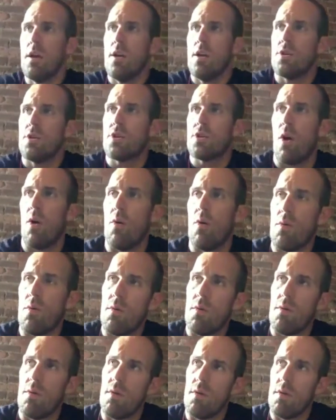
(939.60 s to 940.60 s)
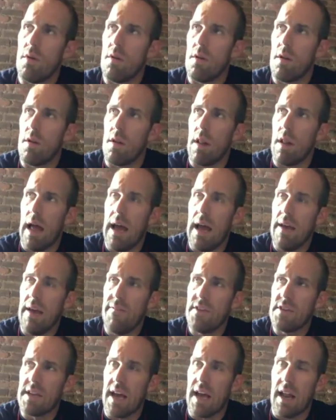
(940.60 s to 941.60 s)
So life
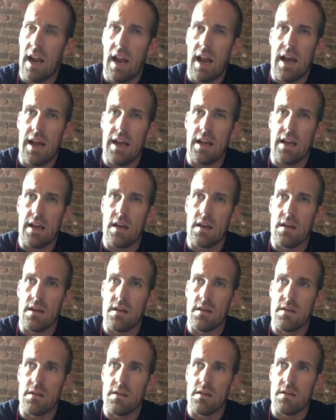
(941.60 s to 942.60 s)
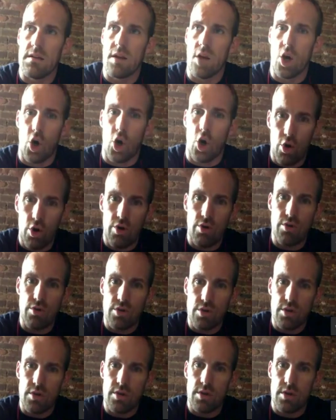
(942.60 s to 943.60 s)
is kind of like a
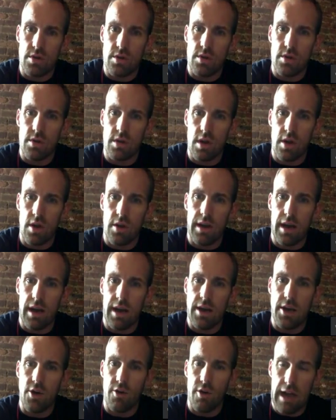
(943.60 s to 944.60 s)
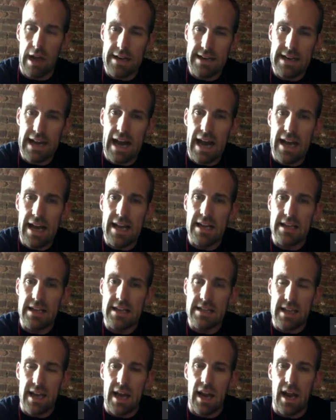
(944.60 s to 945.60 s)
cruise. Okay, a diet is
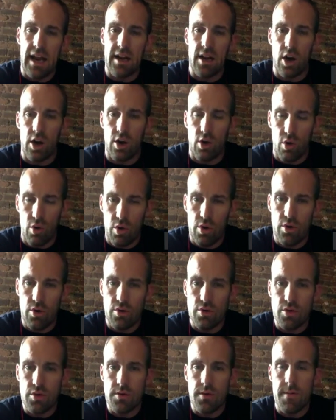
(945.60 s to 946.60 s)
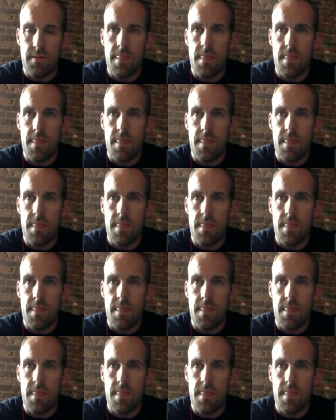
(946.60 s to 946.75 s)
kind of like a cruise.